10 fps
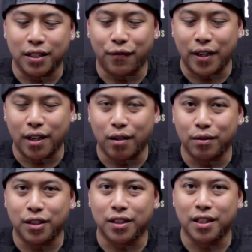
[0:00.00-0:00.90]
this video
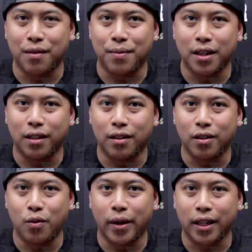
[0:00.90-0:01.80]
is just going to be a little
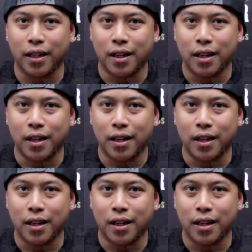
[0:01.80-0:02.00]
quick